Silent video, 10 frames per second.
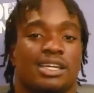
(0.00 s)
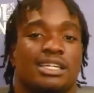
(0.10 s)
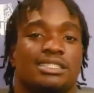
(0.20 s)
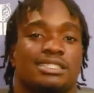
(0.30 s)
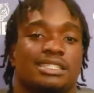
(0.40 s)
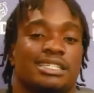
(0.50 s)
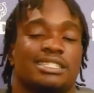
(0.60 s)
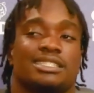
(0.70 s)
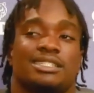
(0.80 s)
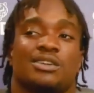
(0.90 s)
it
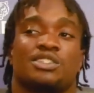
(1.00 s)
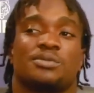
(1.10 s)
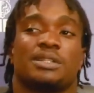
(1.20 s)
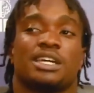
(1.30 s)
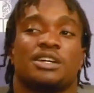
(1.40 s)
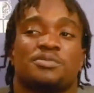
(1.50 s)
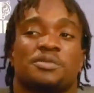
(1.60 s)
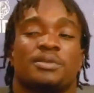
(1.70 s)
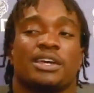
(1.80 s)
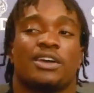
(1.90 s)
just ultimately helps
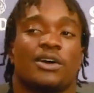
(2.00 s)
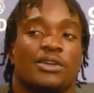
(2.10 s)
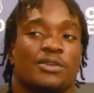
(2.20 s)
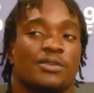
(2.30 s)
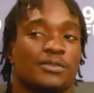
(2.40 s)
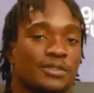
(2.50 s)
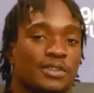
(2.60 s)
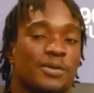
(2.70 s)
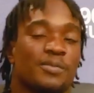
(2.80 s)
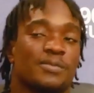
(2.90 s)
me play harder for
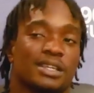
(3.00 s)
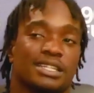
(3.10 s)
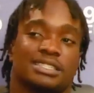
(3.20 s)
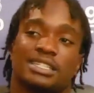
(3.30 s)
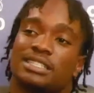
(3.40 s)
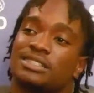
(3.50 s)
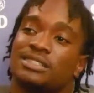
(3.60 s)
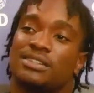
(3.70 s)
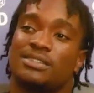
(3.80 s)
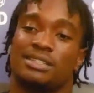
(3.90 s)
them in a sense, you
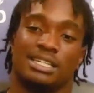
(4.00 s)
know?